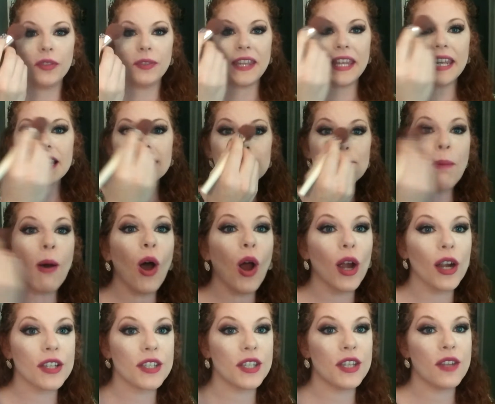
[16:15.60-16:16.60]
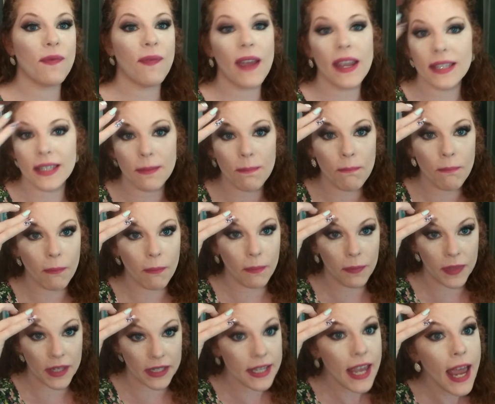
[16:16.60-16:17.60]
these parts of the face,
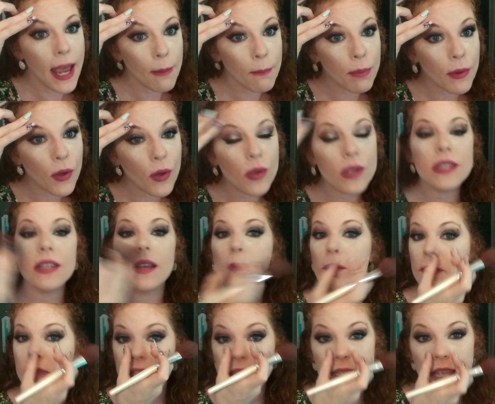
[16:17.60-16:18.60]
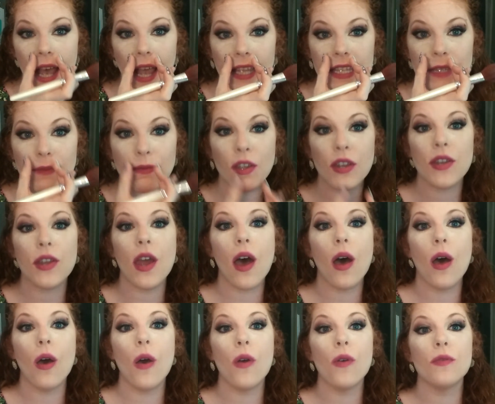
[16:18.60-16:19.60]
the temples, the sides of the
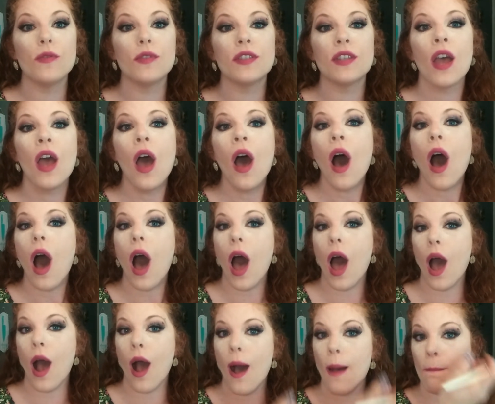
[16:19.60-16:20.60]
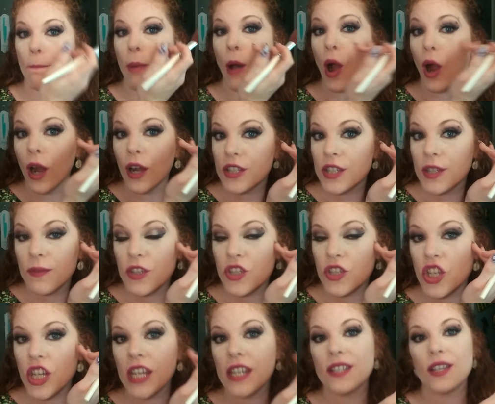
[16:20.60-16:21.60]
nose, parts of the
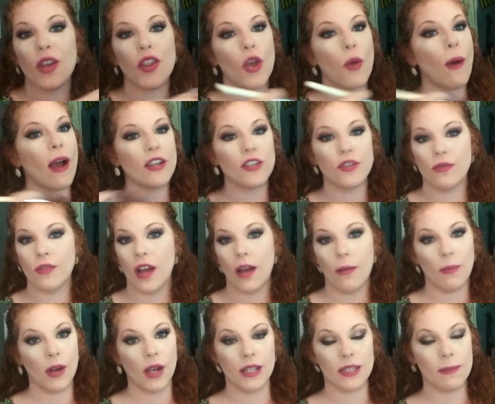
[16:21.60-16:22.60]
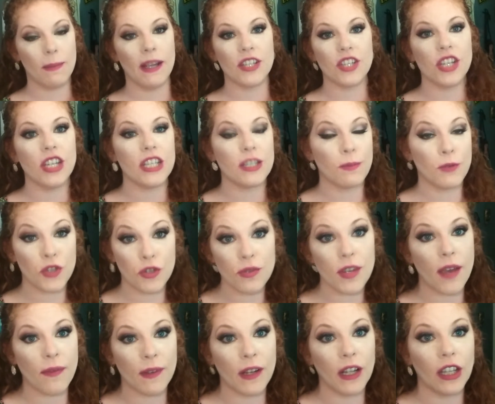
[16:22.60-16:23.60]
cheeks, although I do not bronze my cheeks, but you
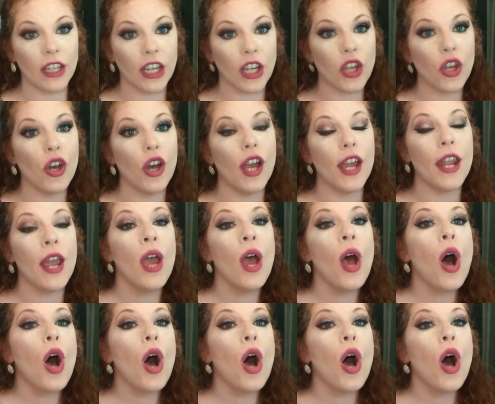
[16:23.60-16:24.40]
definitely could,